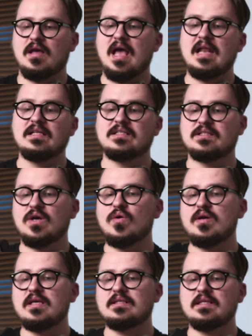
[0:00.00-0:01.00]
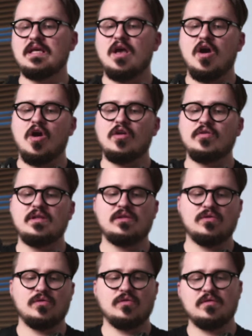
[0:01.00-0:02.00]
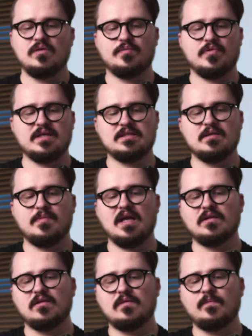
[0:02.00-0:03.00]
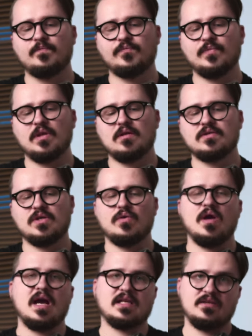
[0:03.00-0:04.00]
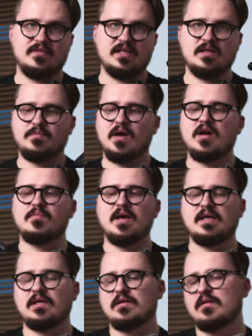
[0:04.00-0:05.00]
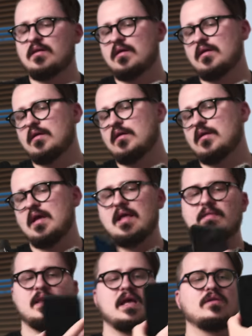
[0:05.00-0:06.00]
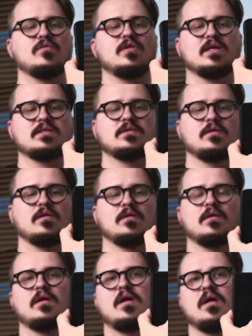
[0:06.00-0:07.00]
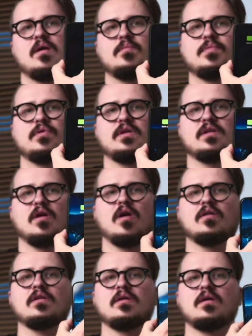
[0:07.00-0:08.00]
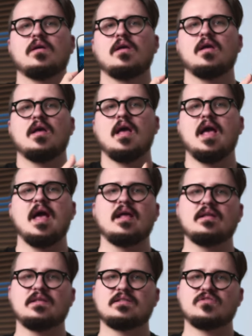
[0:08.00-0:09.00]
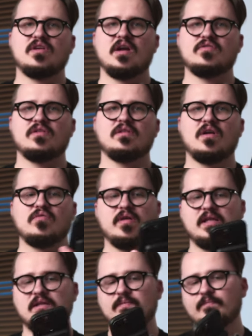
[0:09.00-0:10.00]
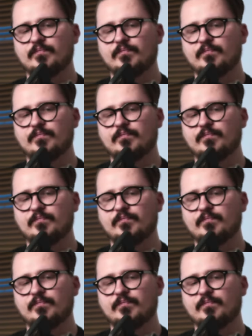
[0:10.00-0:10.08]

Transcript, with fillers: And it's so easy. All you need to do, you press the button. So you activate the power bank, and then you just put it on and it's charging already.